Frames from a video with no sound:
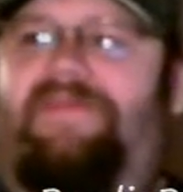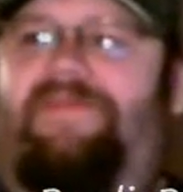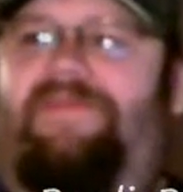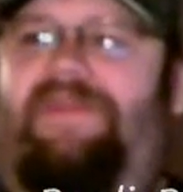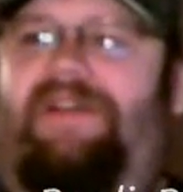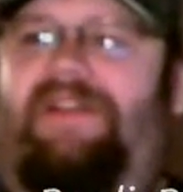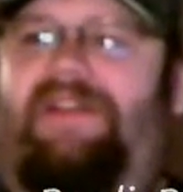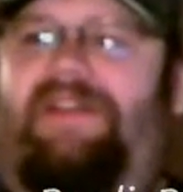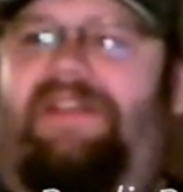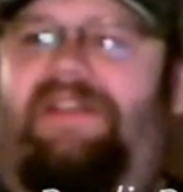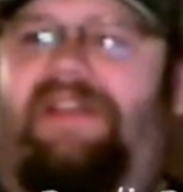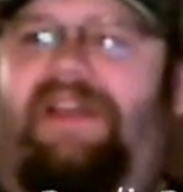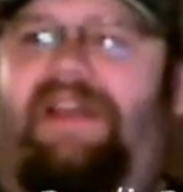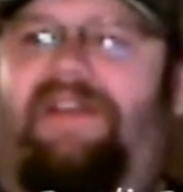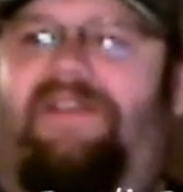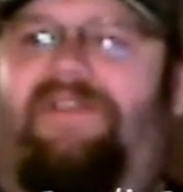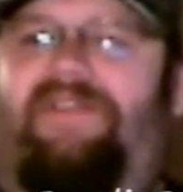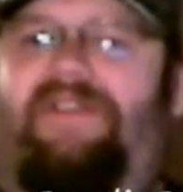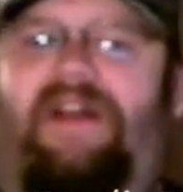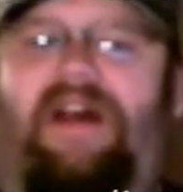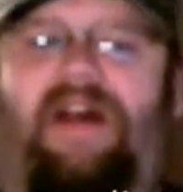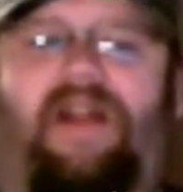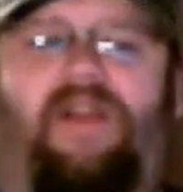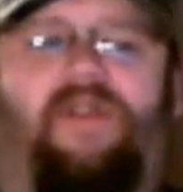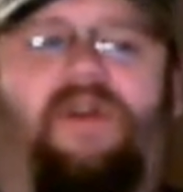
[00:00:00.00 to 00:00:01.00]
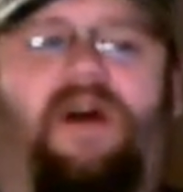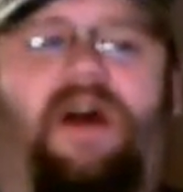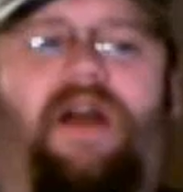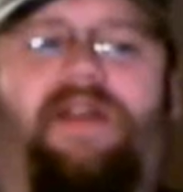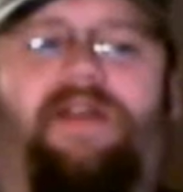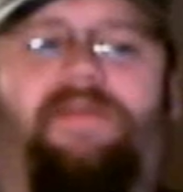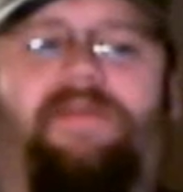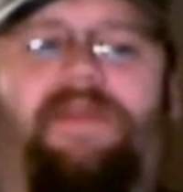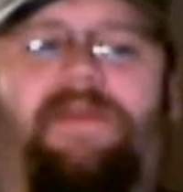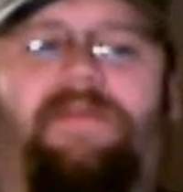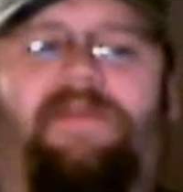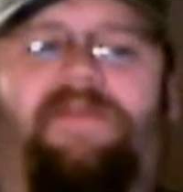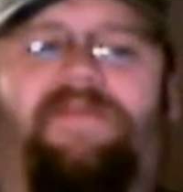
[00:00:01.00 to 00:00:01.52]
But I don't know how long
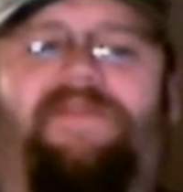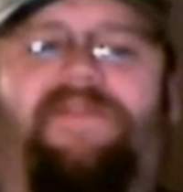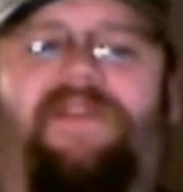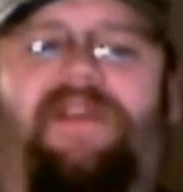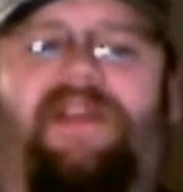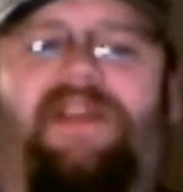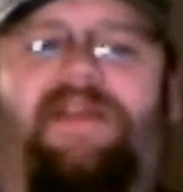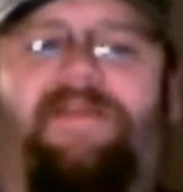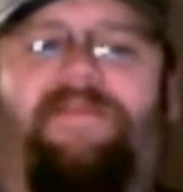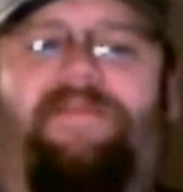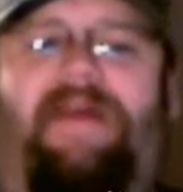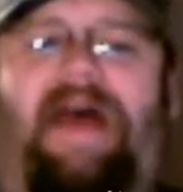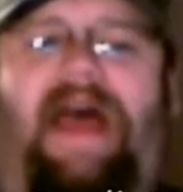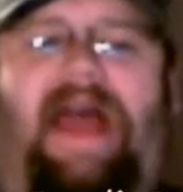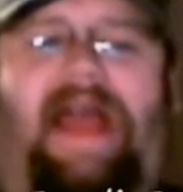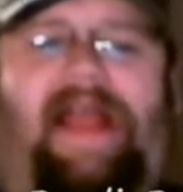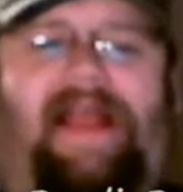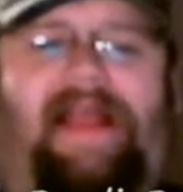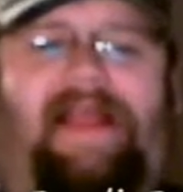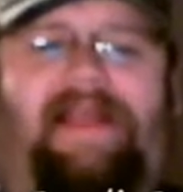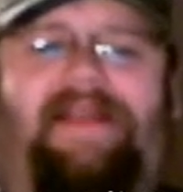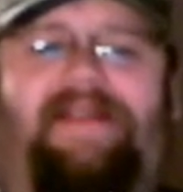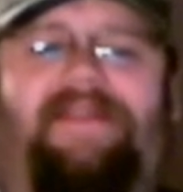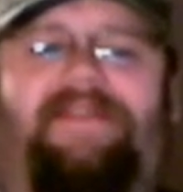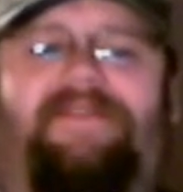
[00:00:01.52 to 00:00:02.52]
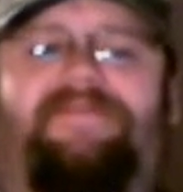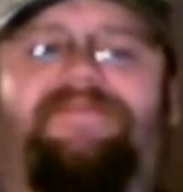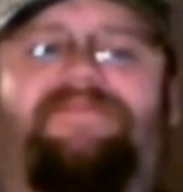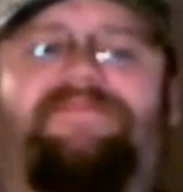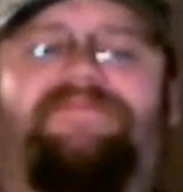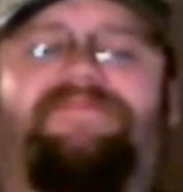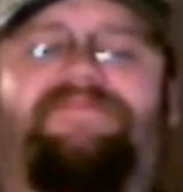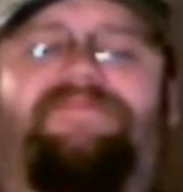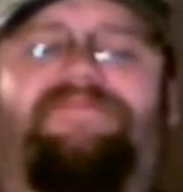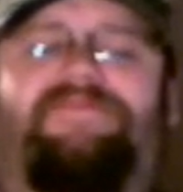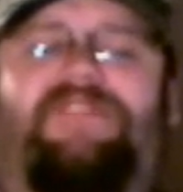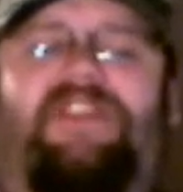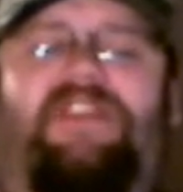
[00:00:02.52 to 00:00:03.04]
it'll be before I get back
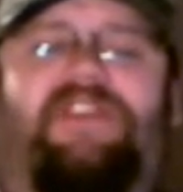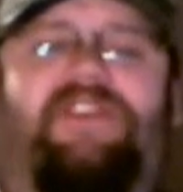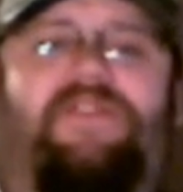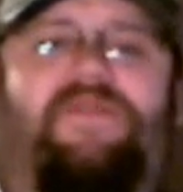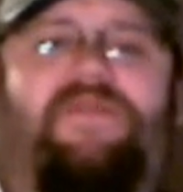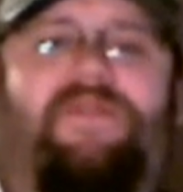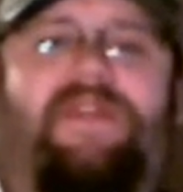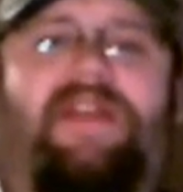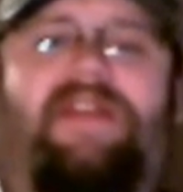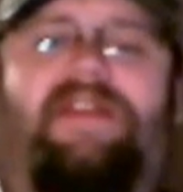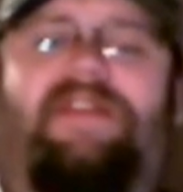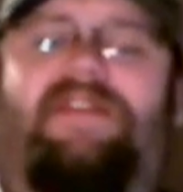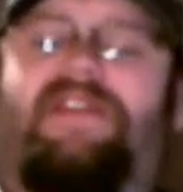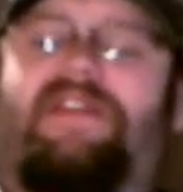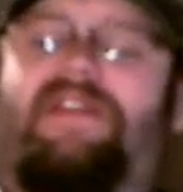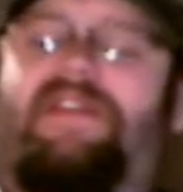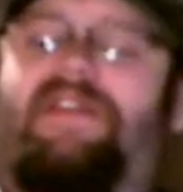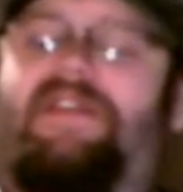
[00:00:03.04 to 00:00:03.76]
to doing it.